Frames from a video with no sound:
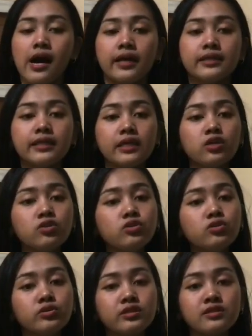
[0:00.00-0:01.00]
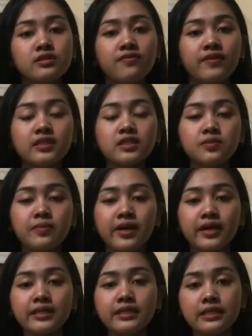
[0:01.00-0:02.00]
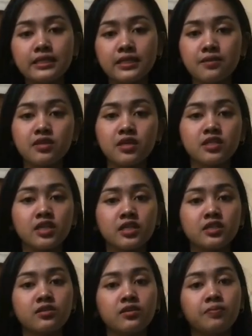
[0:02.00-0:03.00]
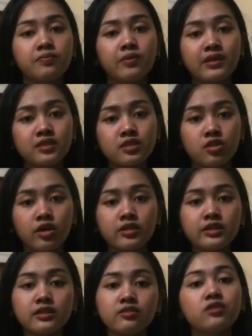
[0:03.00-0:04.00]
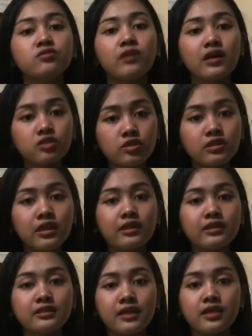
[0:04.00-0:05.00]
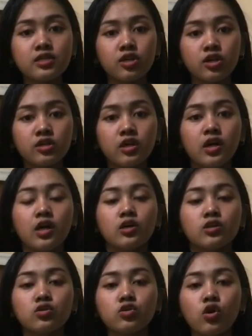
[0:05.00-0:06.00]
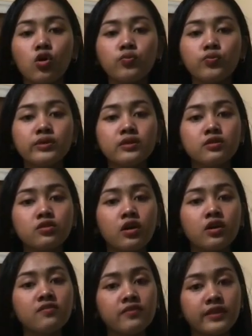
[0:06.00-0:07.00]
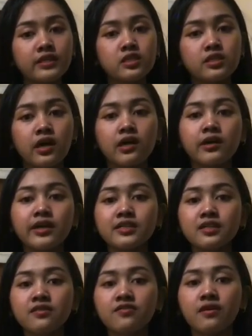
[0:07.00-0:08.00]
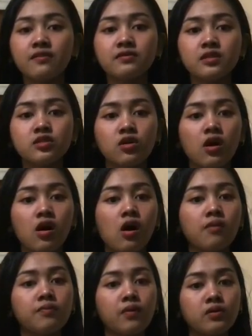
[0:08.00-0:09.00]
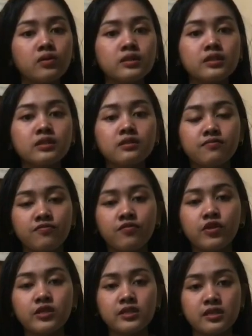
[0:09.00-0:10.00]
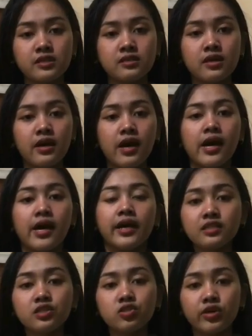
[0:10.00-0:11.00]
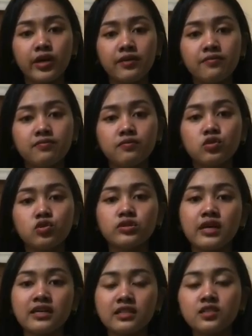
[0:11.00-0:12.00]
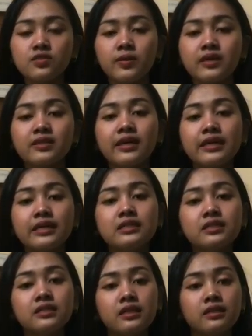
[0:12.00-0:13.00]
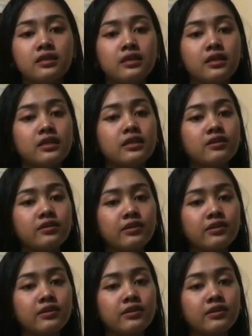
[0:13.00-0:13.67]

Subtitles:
The ego uses defense mechanisms such as repression and rationalization to cope with conflicts arising from these opposing forces. It strives to satisfy the id's need in a